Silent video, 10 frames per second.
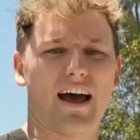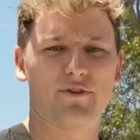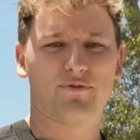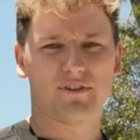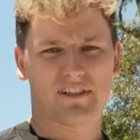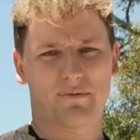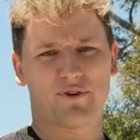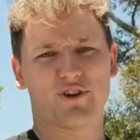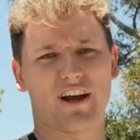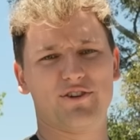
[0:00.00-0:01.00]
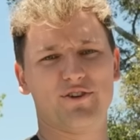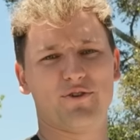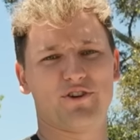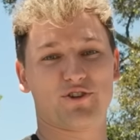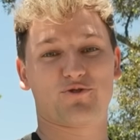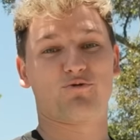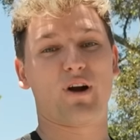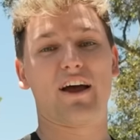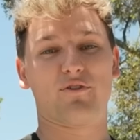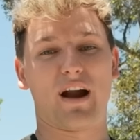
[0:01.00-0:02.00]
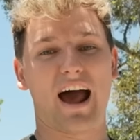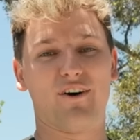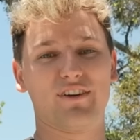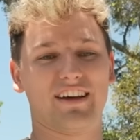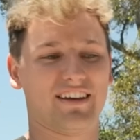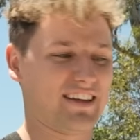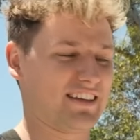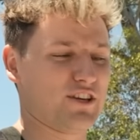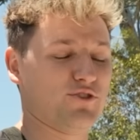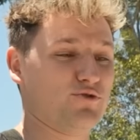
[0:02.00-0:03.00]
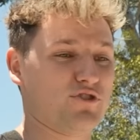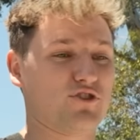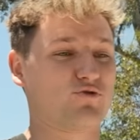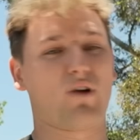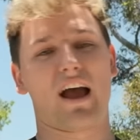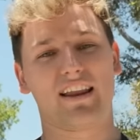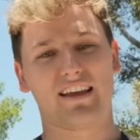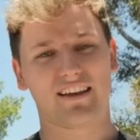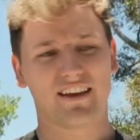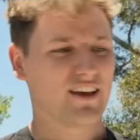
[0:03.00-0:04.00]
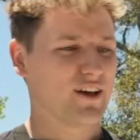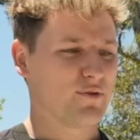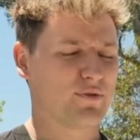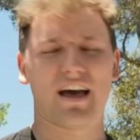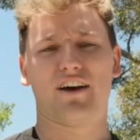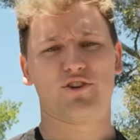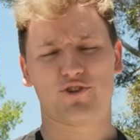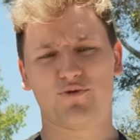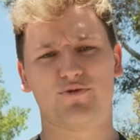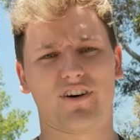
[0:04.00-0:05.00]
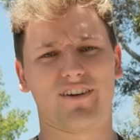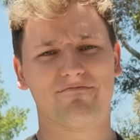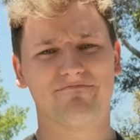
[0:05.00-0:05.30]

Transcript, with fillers: right, the first thing I'm gonna try to do is just ride around and get used to just riding without any shoes on.